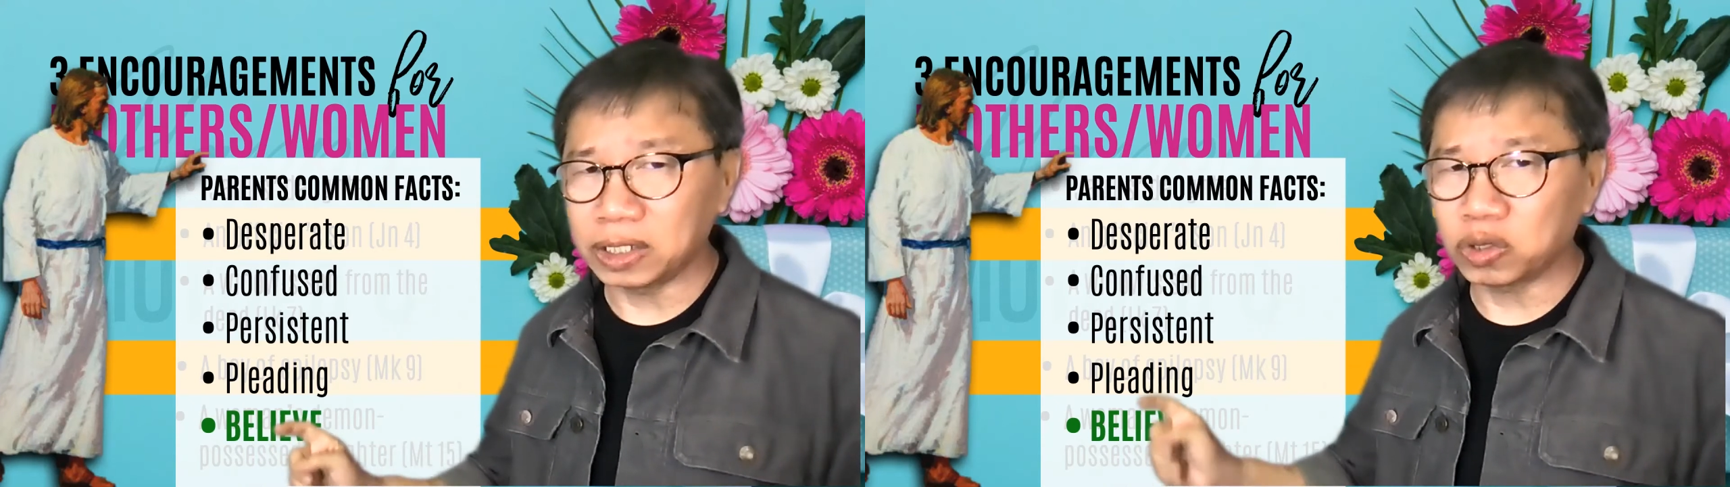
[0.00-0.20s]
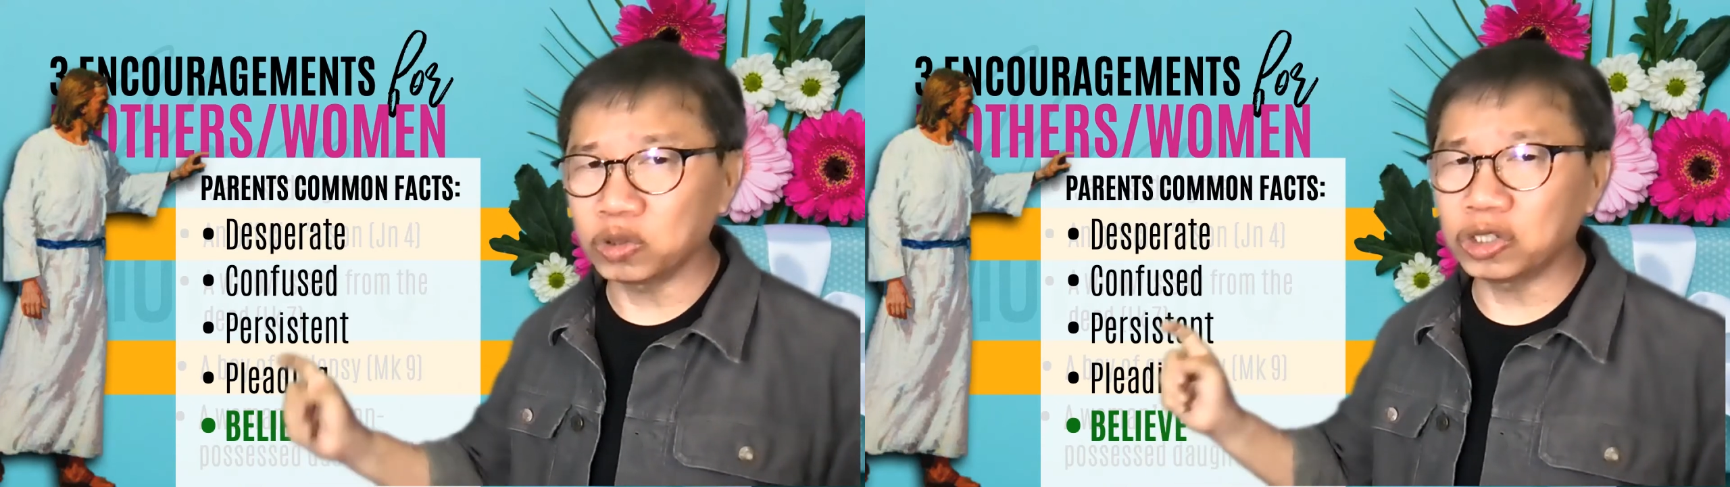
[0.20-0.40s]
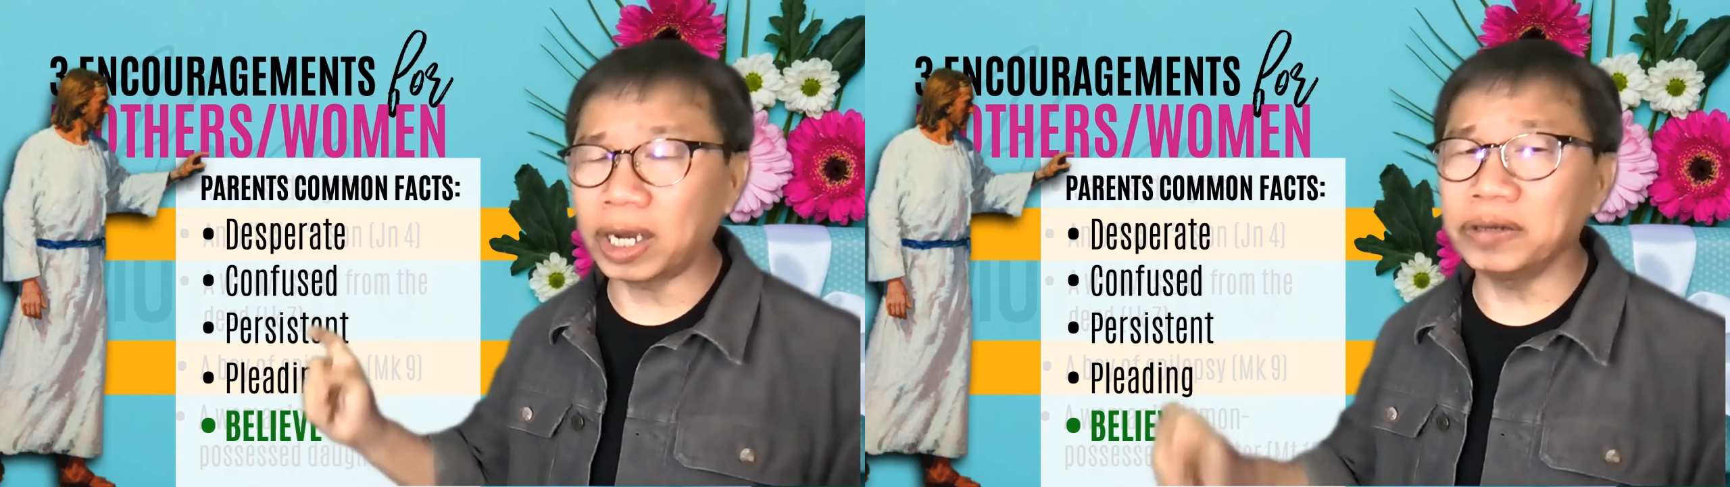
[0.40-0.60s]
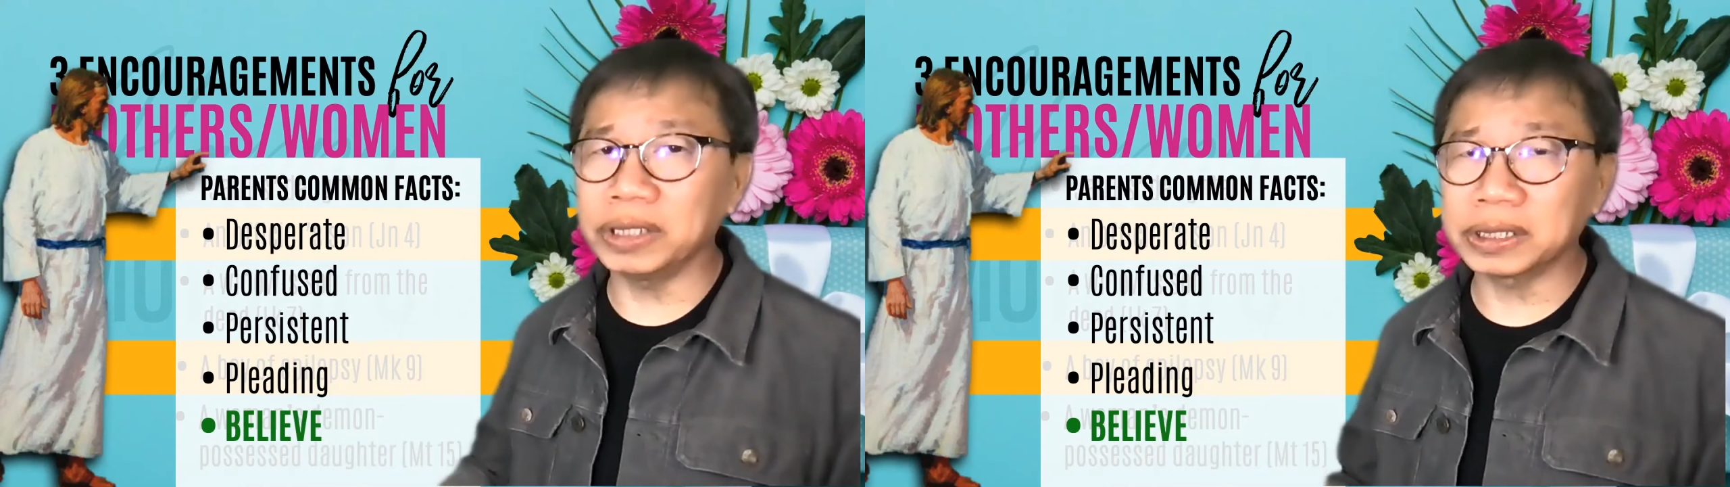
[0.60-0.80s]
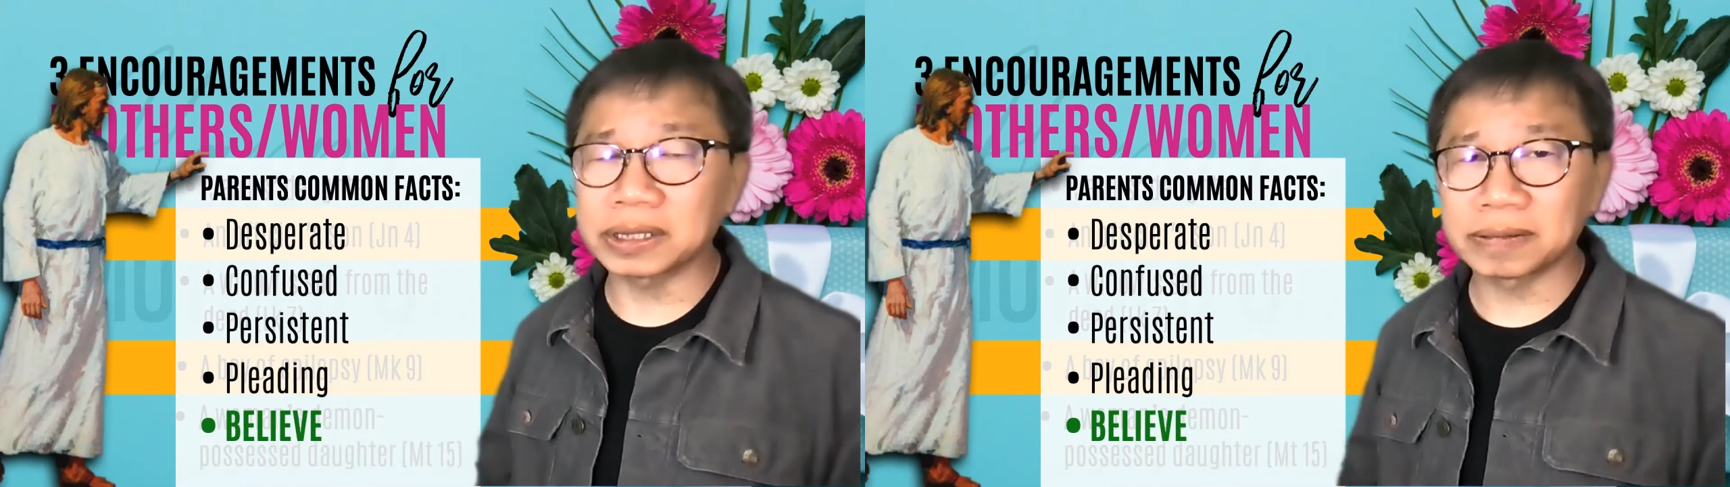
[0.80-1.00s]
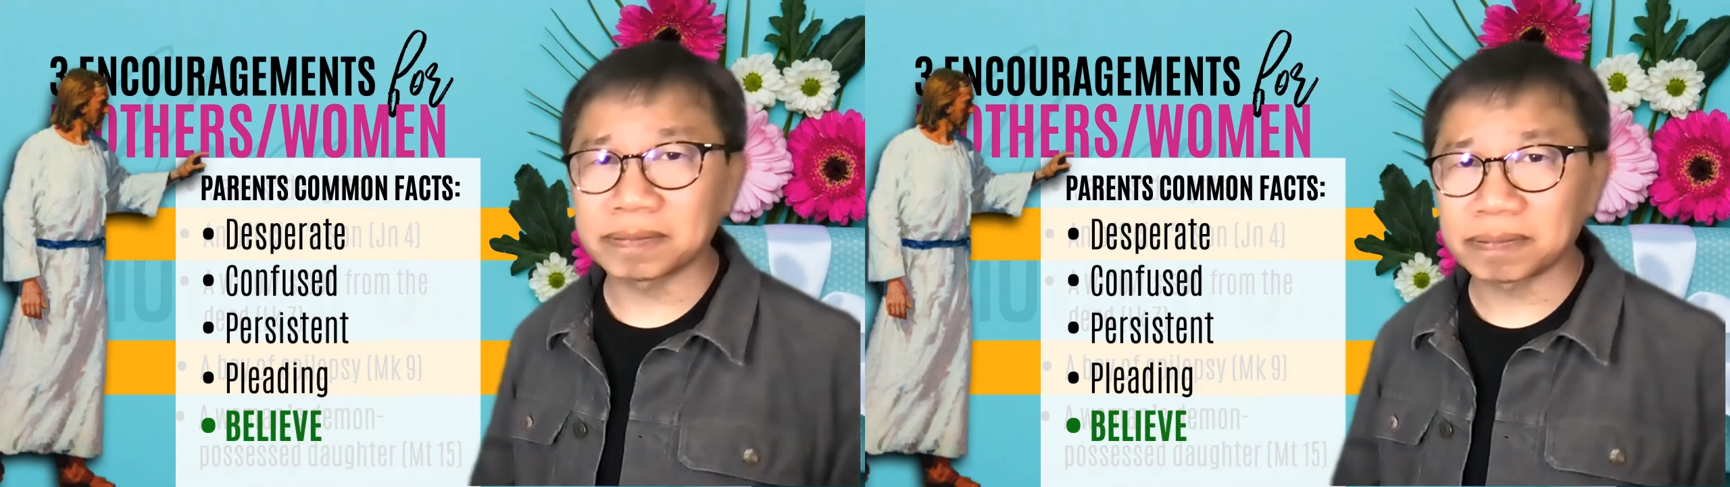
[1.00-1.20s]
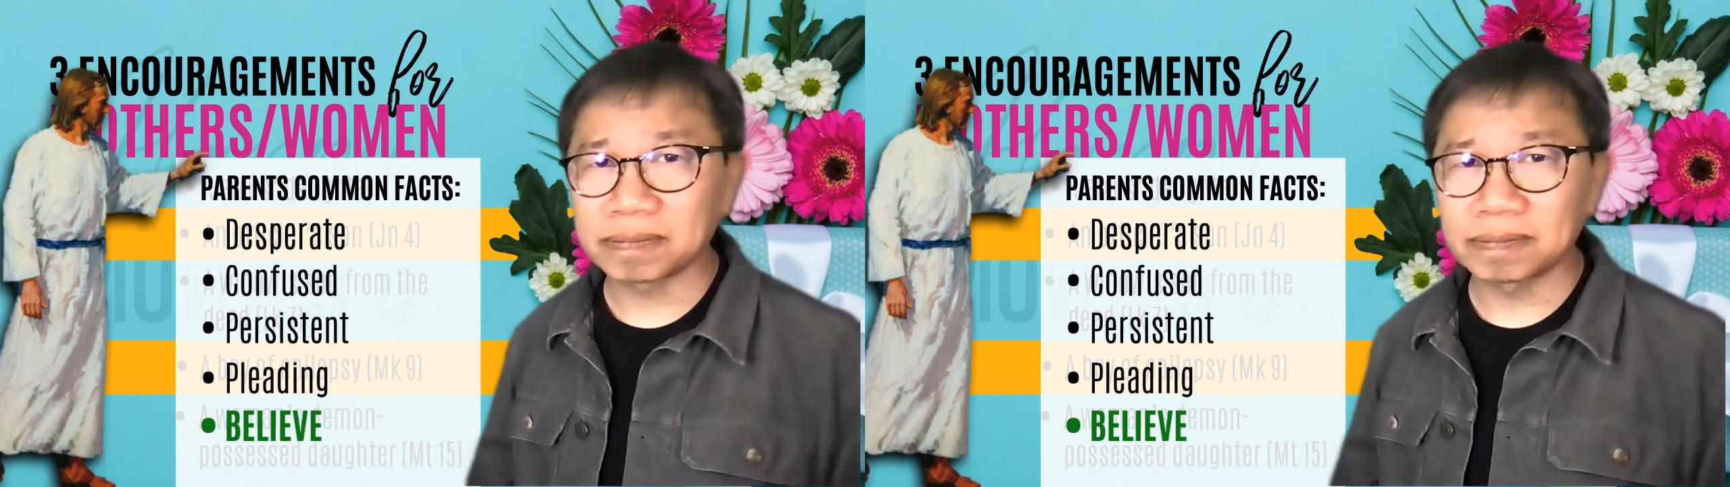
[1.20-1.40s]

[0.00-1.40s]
He told Jairus,